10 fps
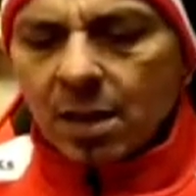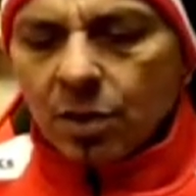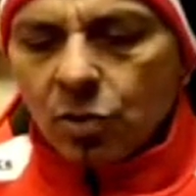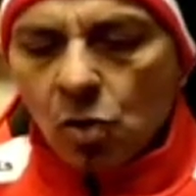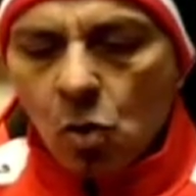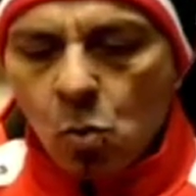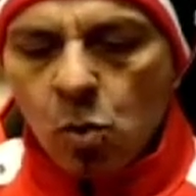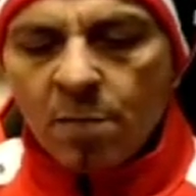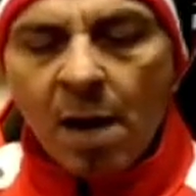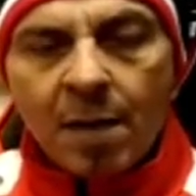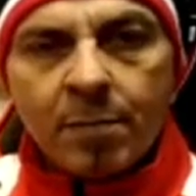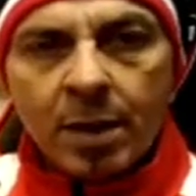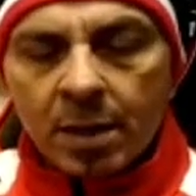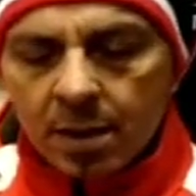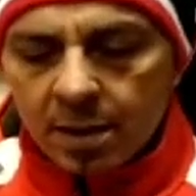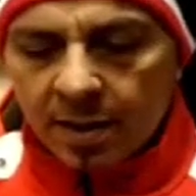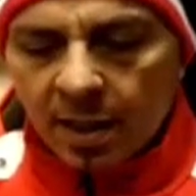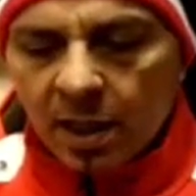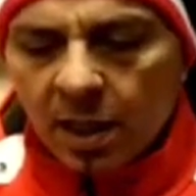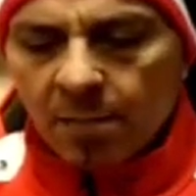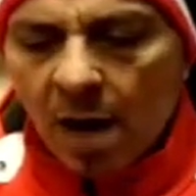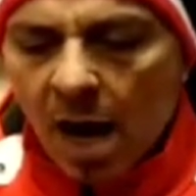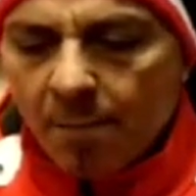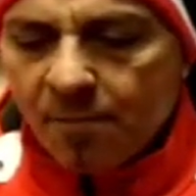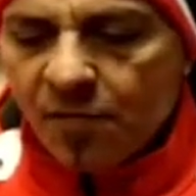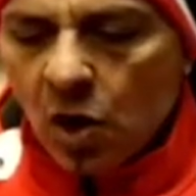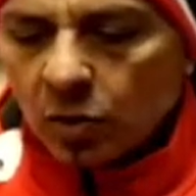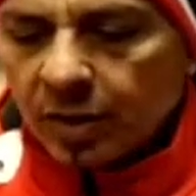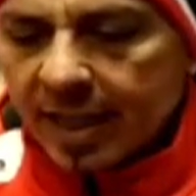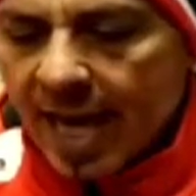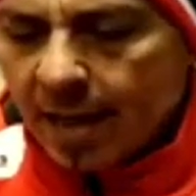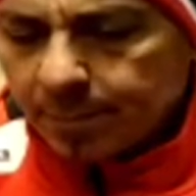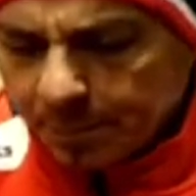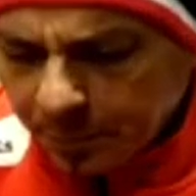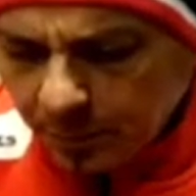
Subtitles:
So we might be seeing him up front again.